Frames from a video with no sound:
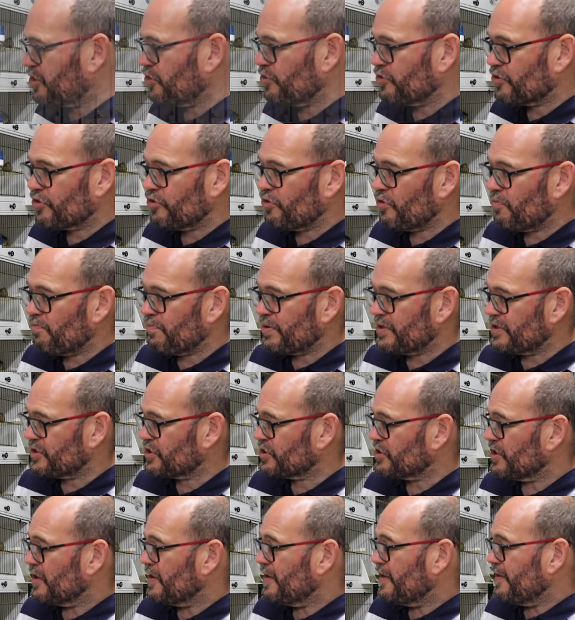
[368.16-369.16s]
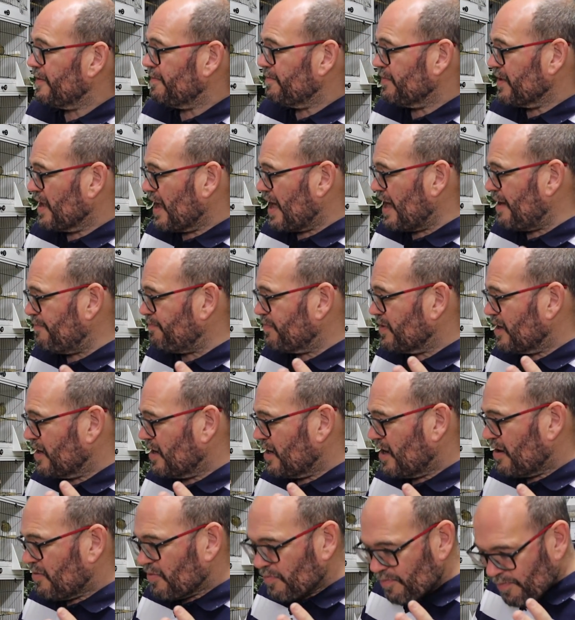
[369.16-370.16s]
good numbers. and
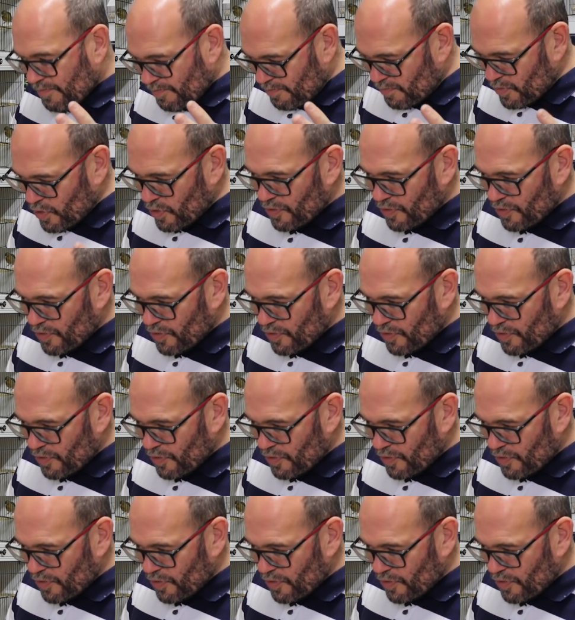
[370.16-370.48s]
um,